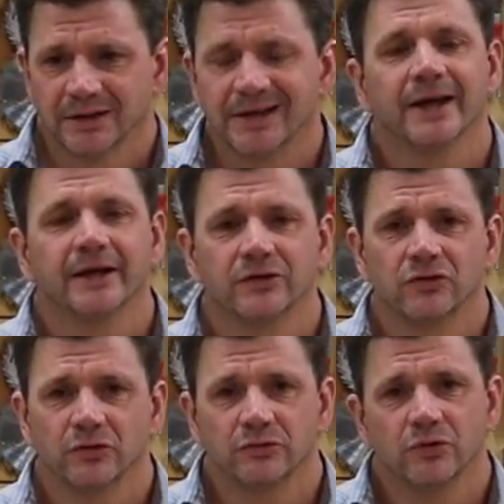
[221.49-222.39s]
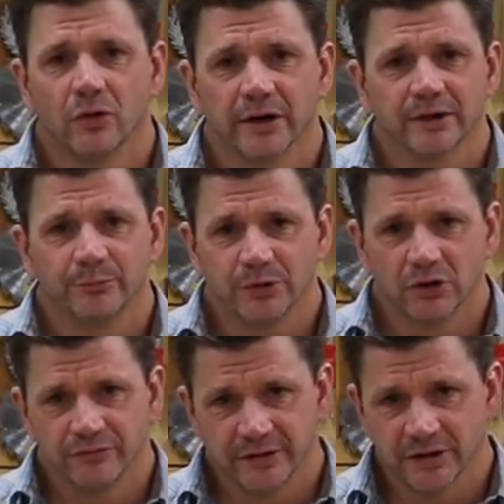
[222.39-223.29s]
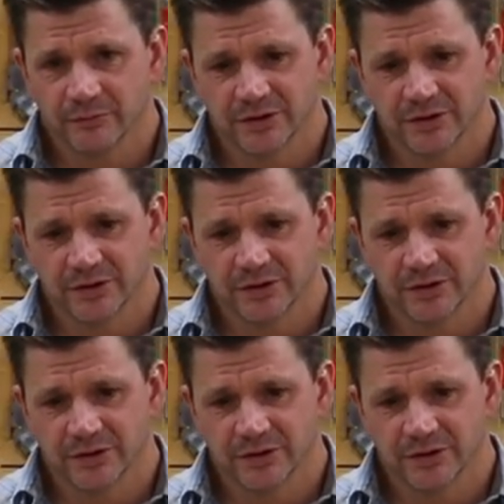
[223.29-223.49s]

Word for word: get into during a build video,